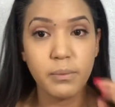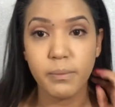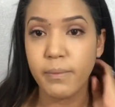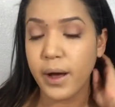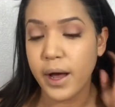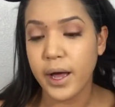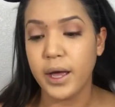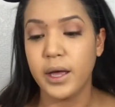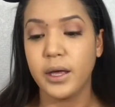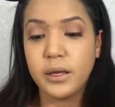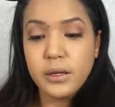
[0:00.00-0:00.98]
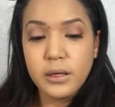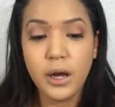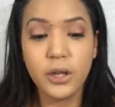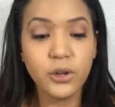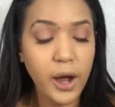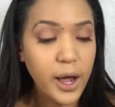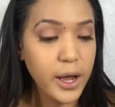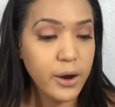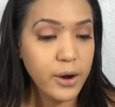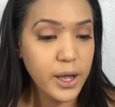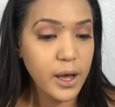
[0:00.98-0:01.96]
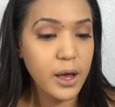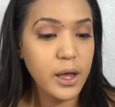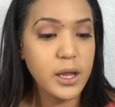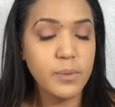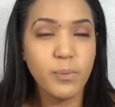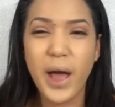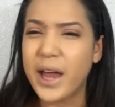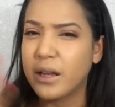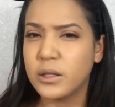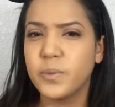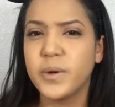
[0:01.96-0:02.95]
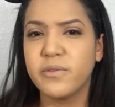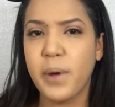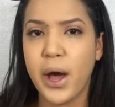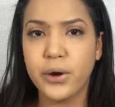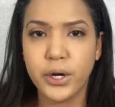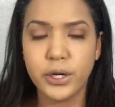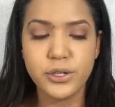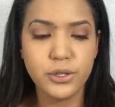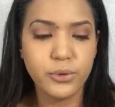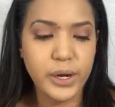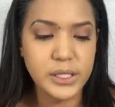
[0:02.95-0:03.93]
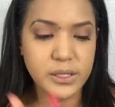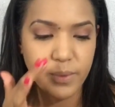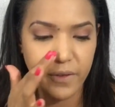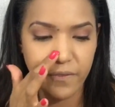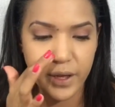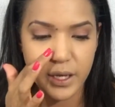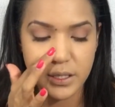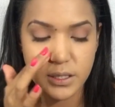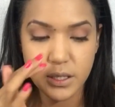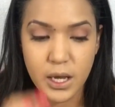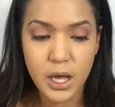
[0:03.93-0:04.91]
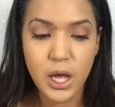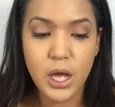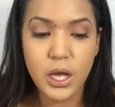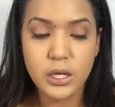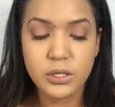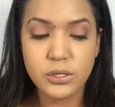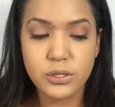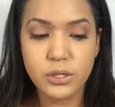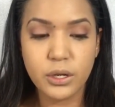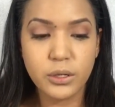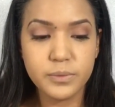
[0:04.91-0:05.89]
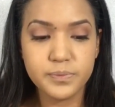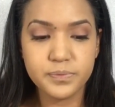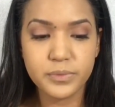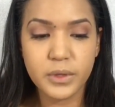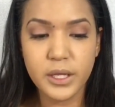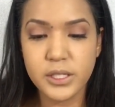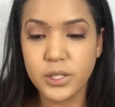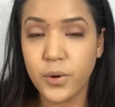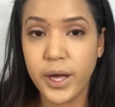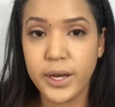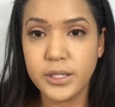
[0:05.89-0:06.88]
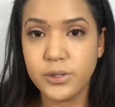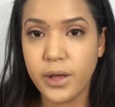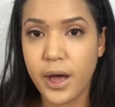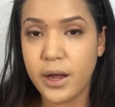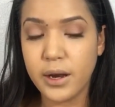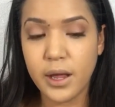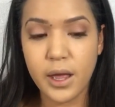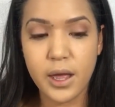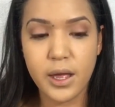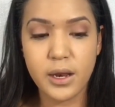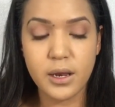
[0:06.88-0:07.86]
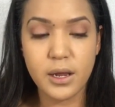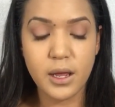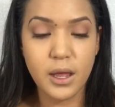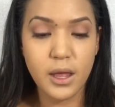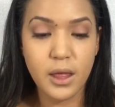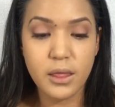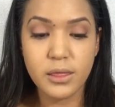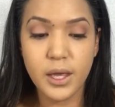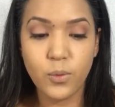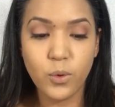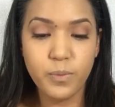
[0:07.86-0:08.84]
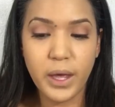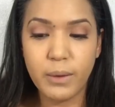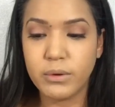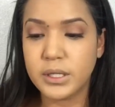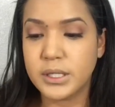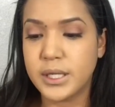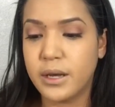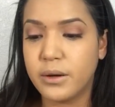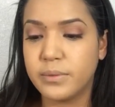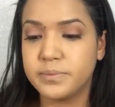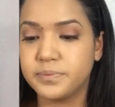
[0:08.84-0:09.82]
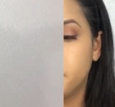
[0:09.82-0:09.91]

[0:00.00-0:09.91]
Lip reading: my under eye area and add a little bit of powder to the rest of my face. So let's go ahead and do that, and then we'll be able to tell.